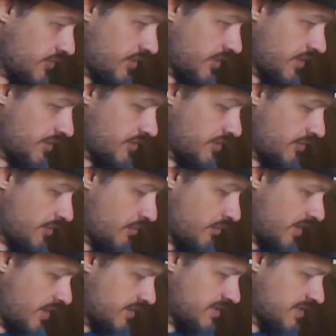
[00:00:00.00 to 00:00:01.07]
should I show you?
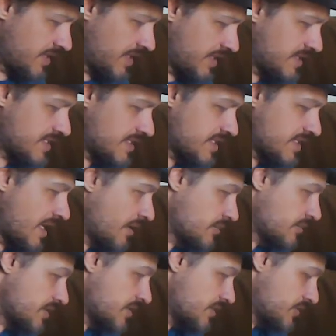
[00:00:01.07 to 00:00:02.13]
What else did I say I
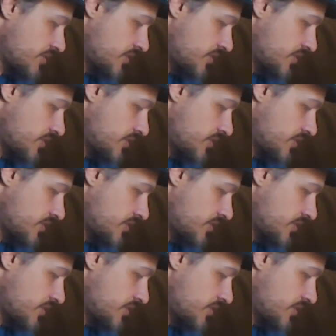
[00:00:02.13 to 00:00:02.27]
was going to